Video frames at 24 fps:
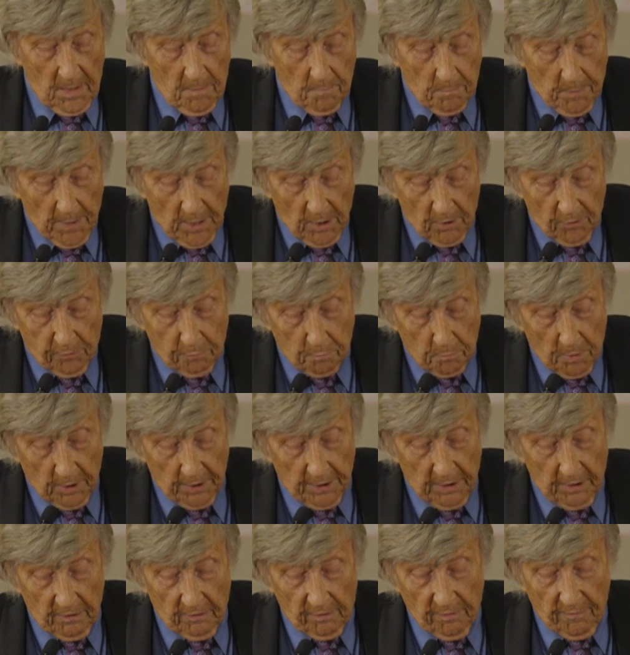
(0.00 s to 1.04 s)
Both
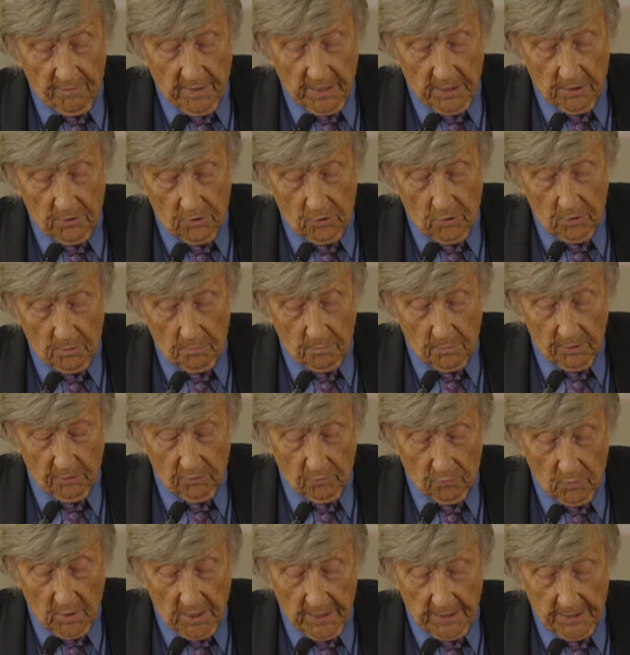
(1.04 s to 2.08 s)
bodies of our numerous
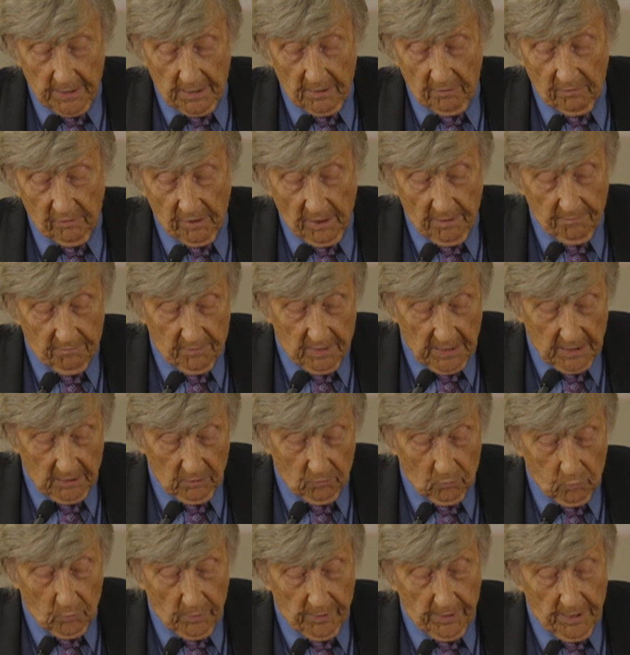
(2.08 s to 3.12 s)
writings have
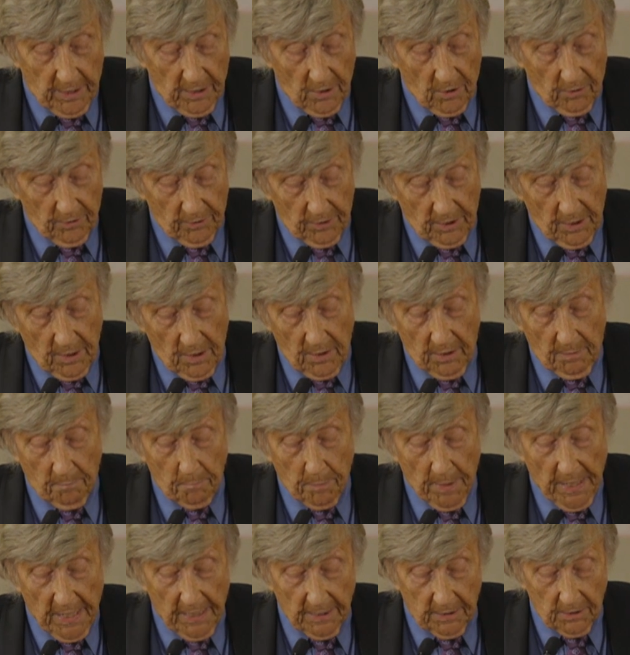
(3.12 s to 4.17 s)
dealt with the ongoing
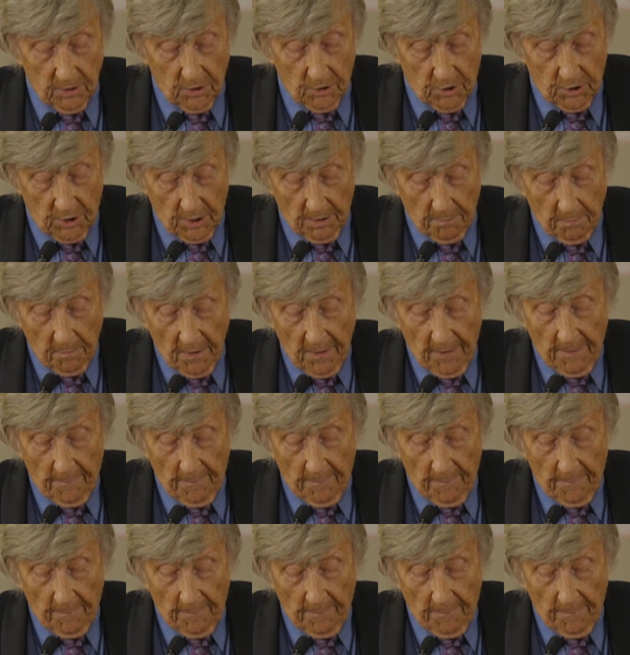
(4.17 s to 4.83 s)
partnership